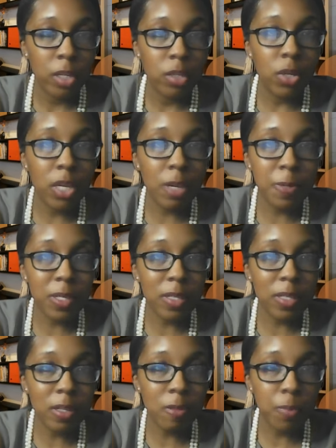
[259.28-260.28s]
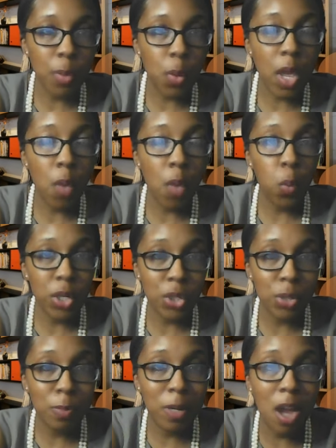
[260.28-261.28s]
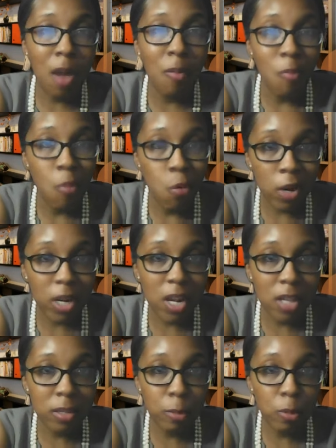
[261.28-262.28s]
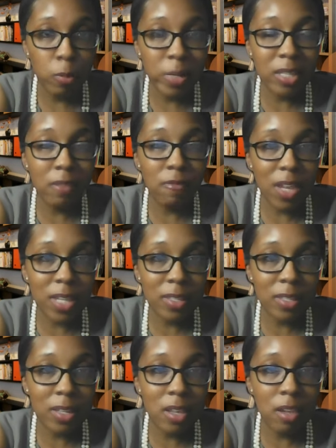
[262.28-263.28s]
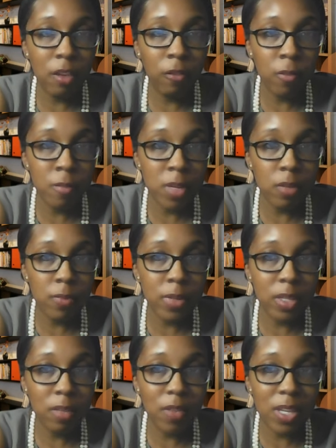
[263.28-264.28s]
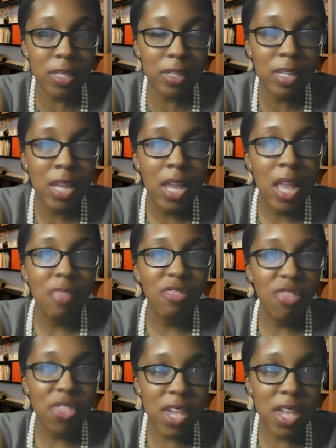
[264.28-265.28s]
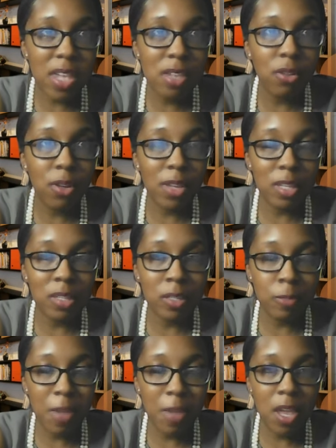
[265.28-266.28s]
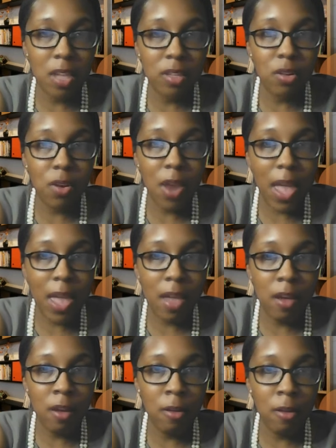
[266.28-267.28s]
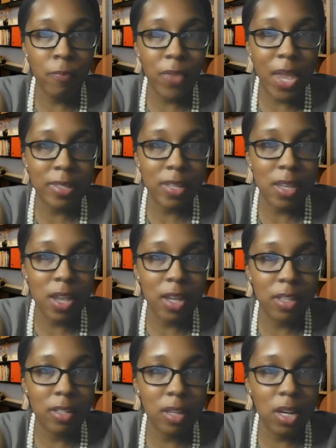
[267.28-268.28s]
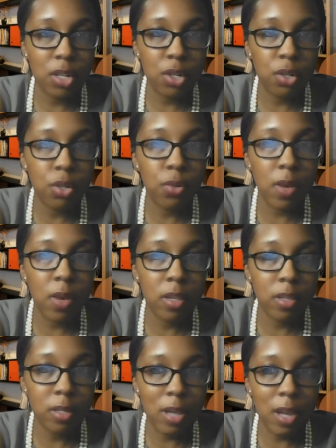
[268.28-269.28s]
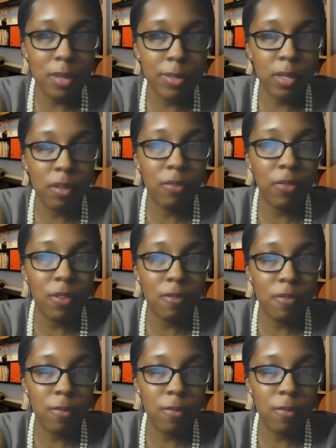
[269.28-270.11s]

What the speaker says: You keep it simple, and once you become more comfortable with investing and familiar with investing, then you could expand your asset allocation to other types of